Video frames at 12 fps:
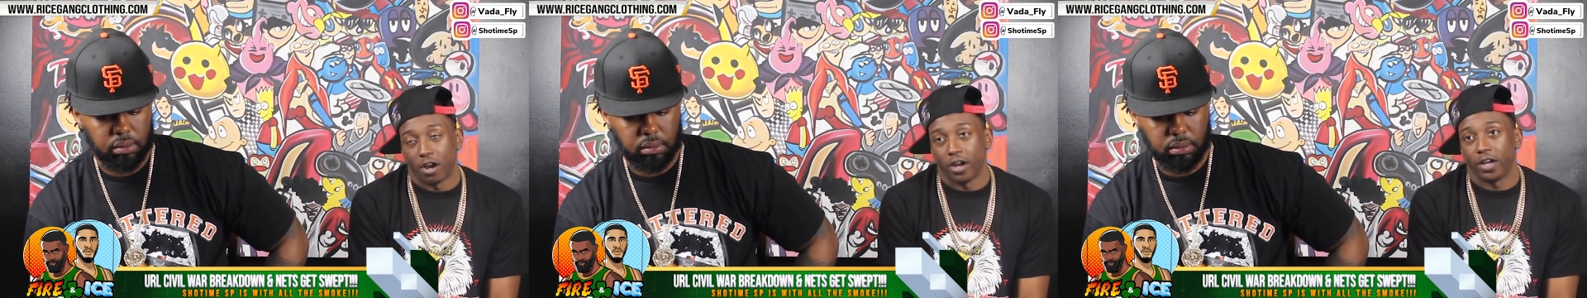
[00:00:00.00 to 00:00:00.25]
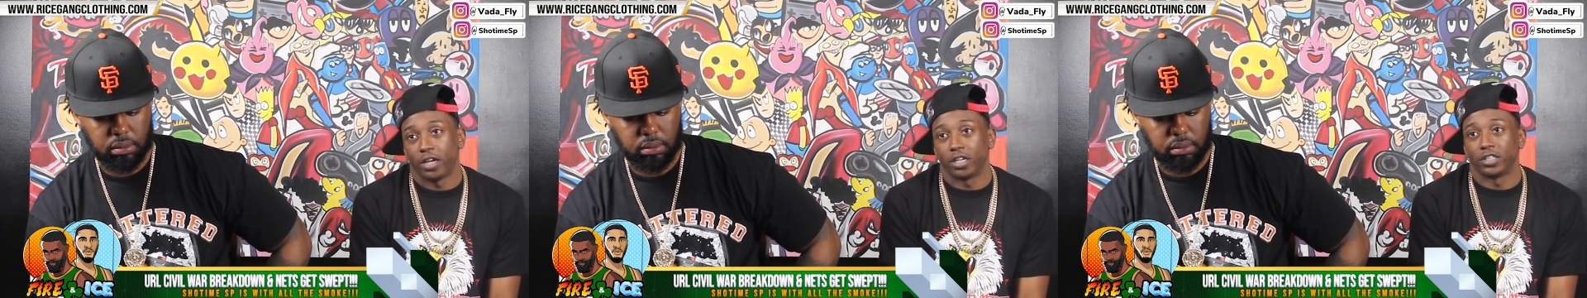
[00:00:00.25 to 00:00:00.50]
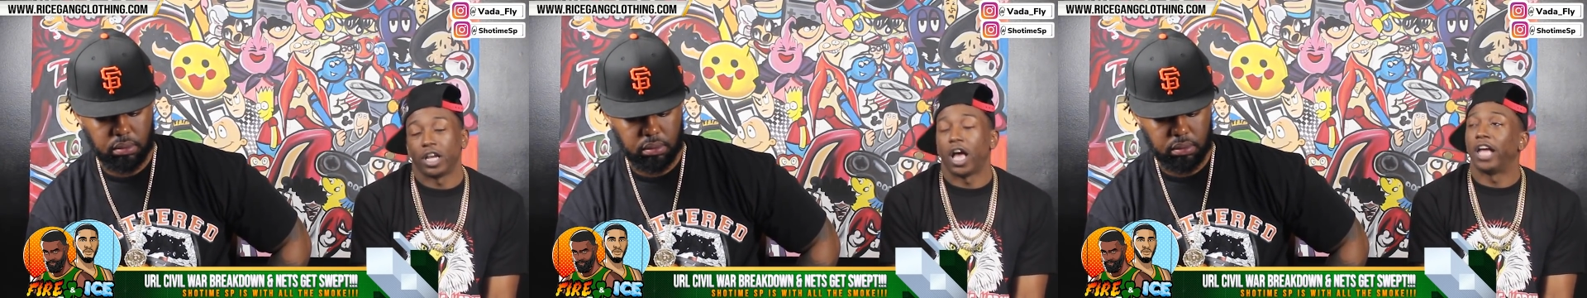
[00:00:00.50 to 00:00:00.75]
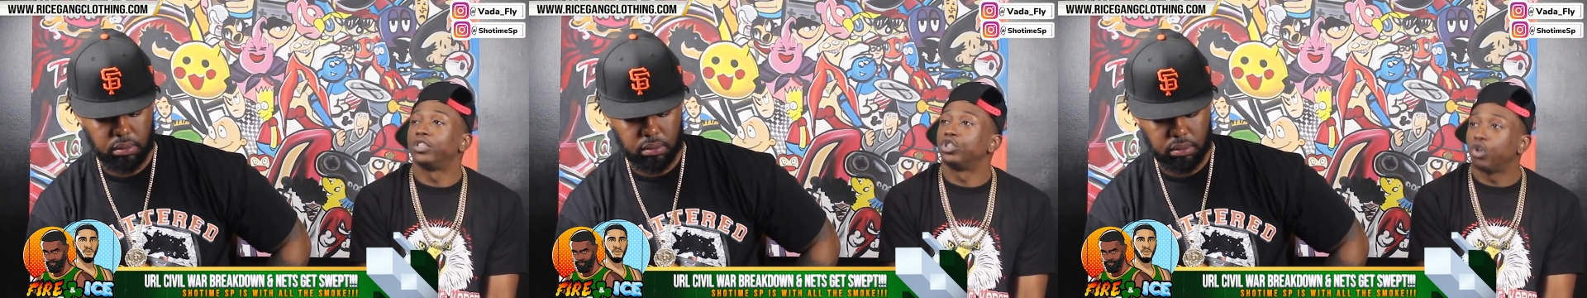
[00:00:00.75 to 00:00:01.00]
Speaker 1: All right, because I,
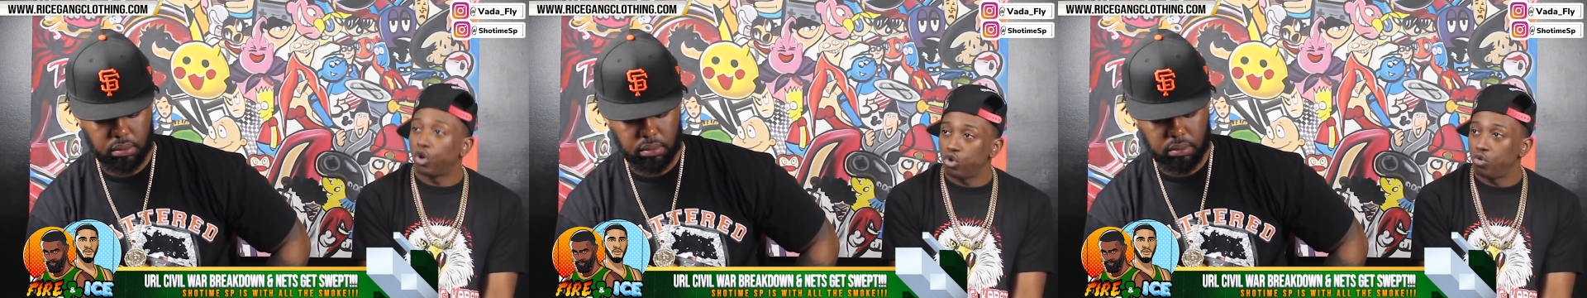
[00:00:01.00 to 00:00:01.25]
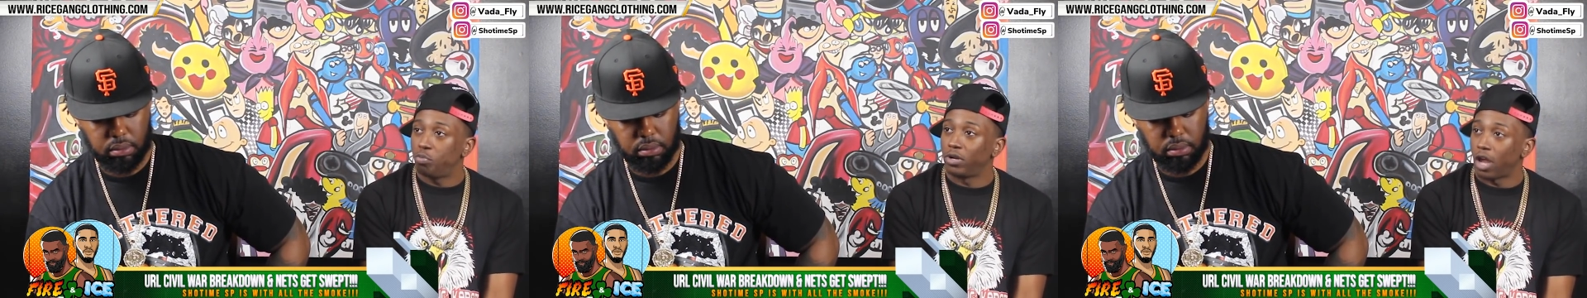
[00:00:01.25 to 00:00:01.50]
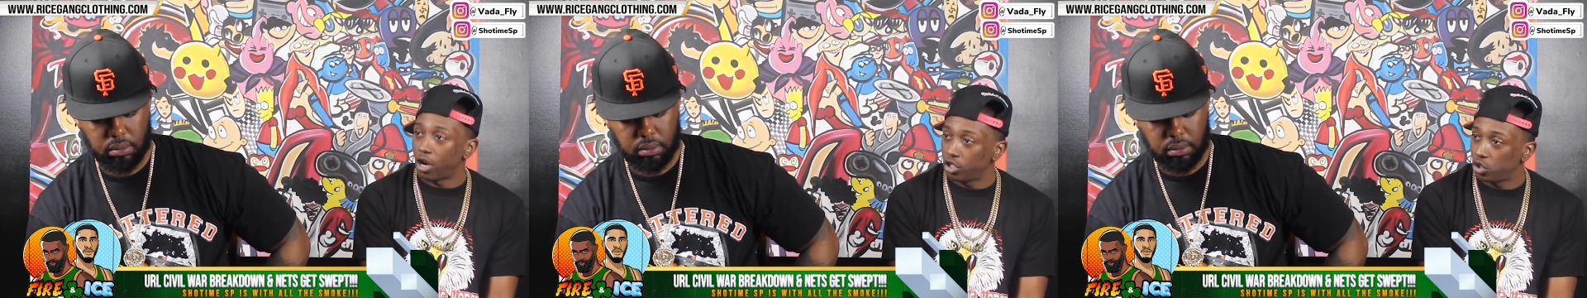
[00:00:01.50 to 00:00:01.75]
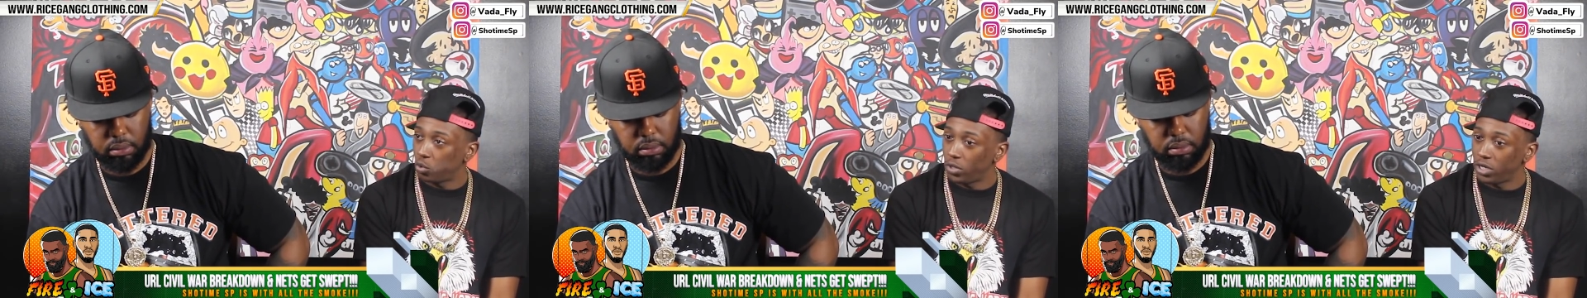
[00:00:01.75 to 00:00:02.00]
I saw you put
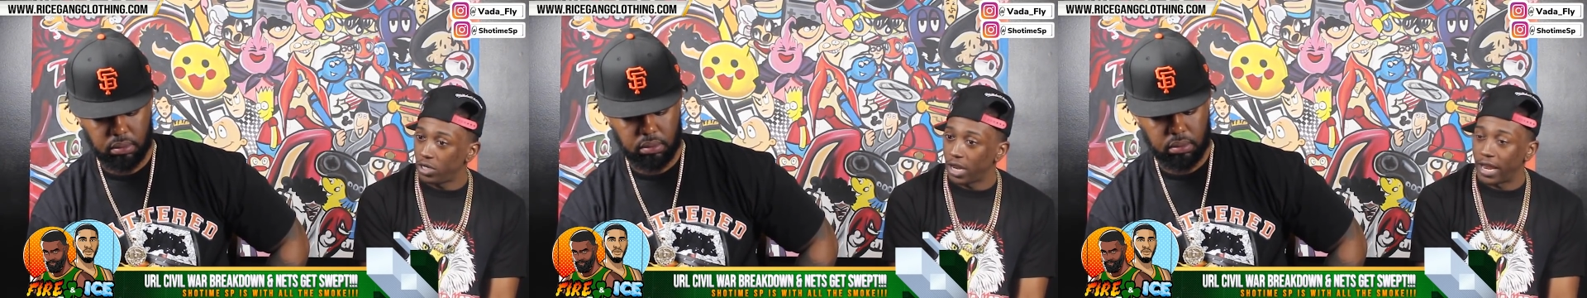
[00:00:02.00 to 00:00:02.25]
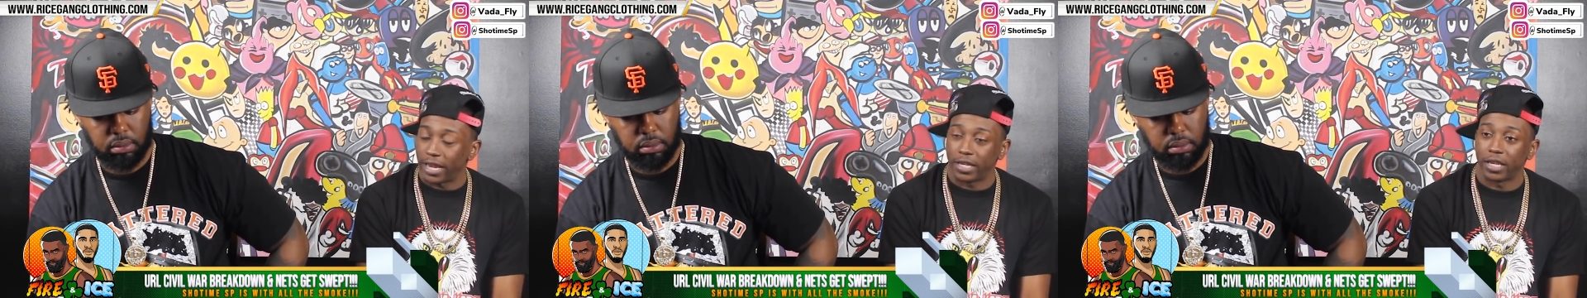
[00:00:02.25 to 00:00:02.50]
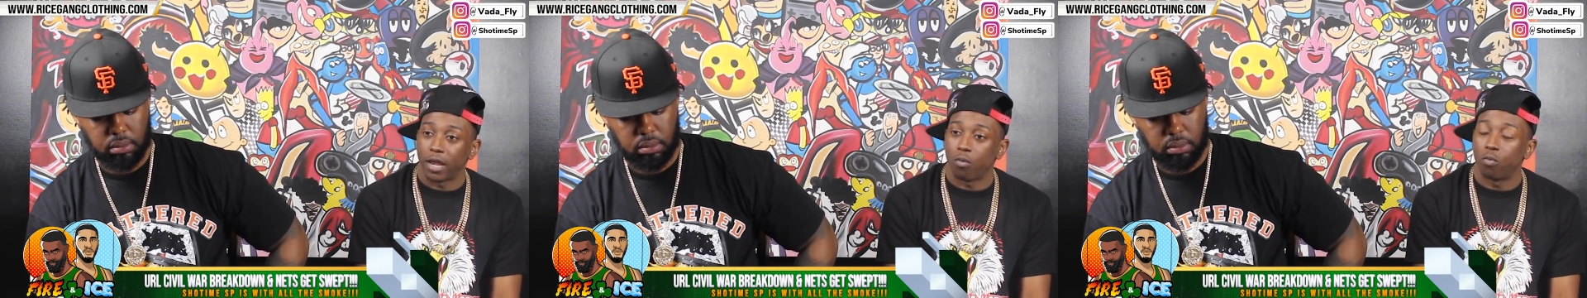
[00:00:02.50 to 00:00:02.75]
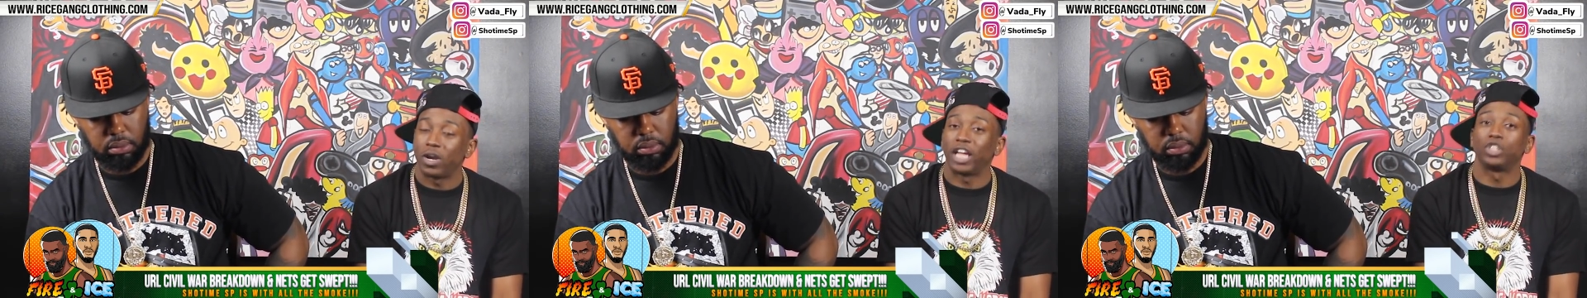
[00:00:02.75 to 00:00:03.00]
out a tweet, and
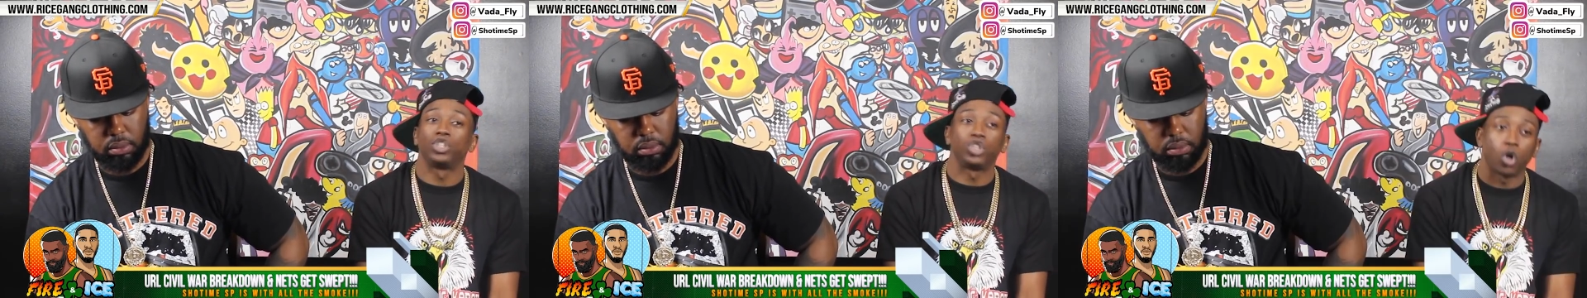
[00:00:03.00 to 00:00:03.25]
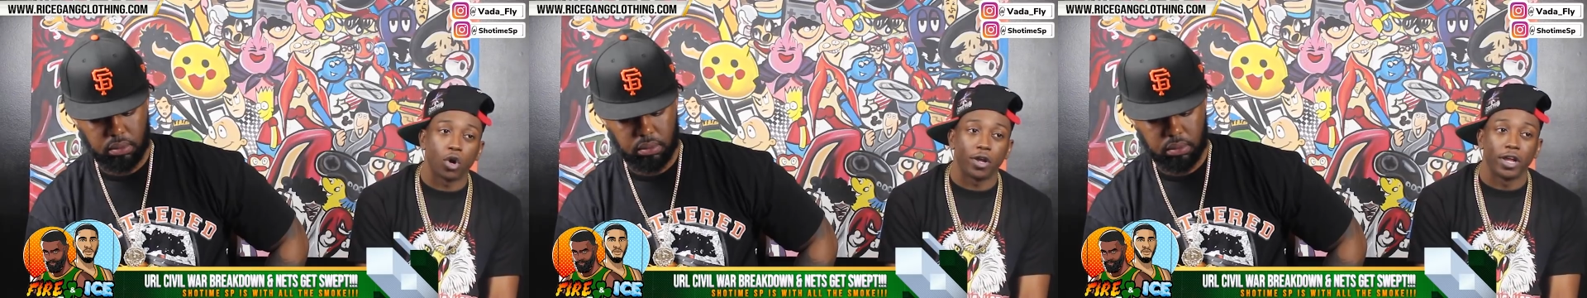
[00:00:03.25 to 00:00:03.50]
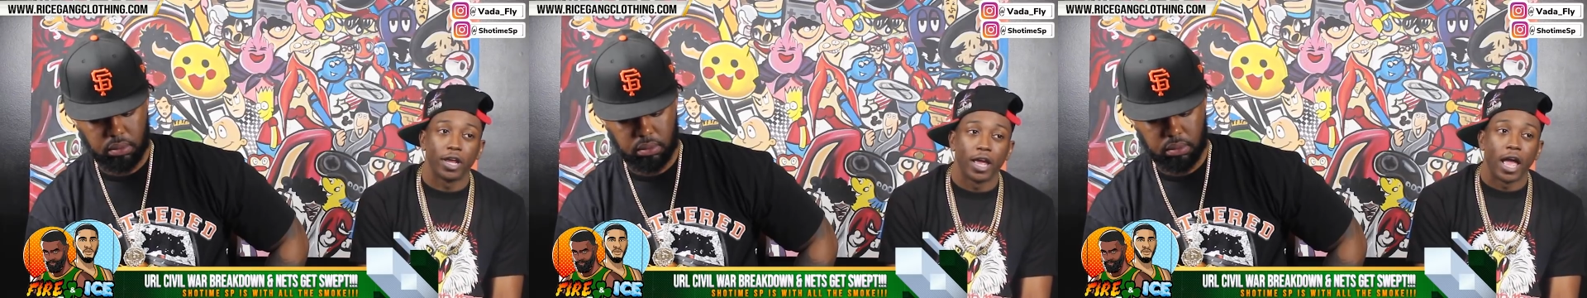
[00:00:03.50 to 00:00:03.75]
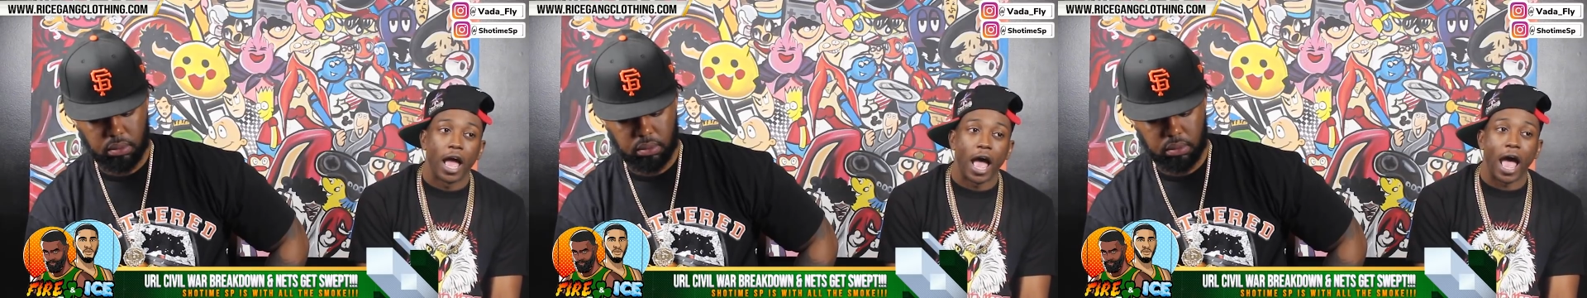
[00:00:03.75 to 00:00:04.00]
and when I saw it.
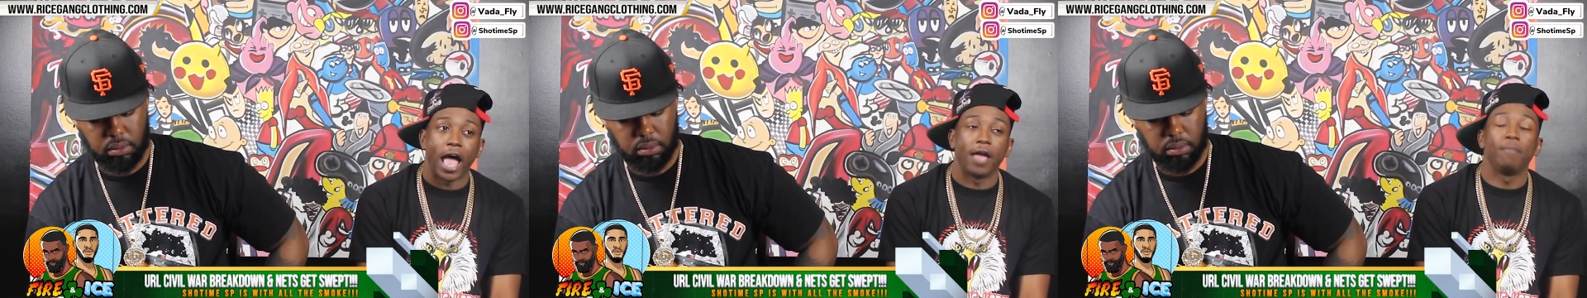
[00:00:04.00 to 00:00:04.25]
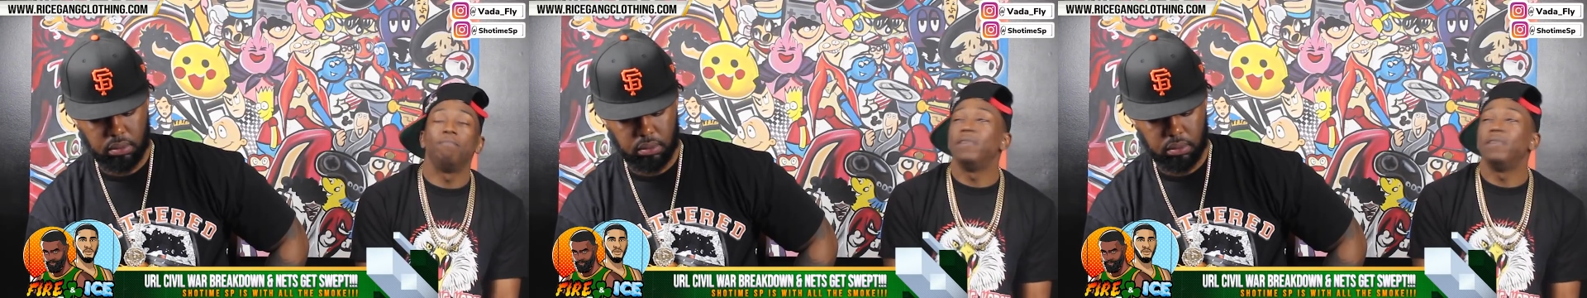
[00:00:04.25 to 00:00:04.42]
I